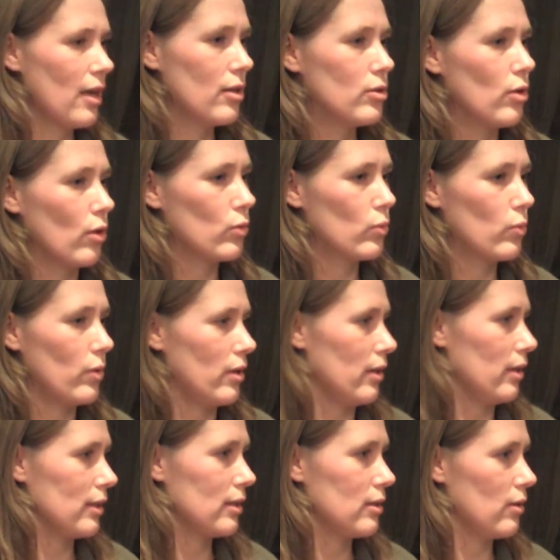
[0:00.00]
don't
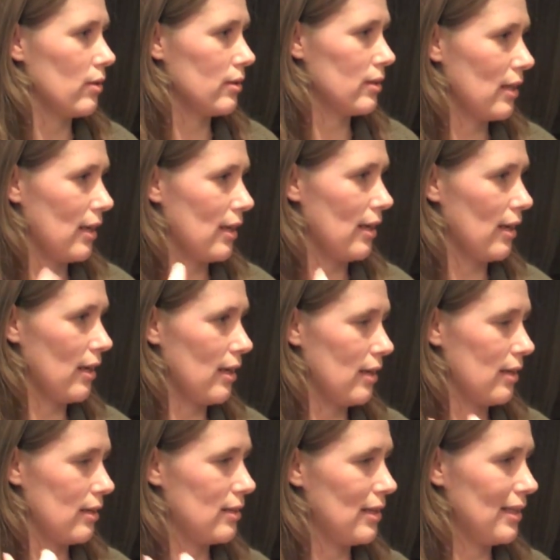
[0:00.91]
work.
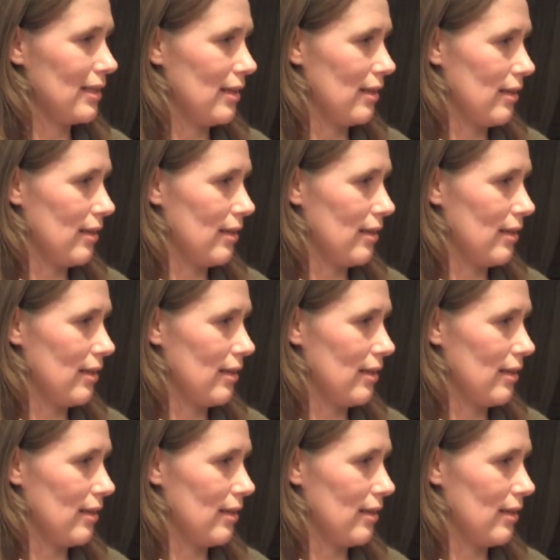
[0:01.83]
They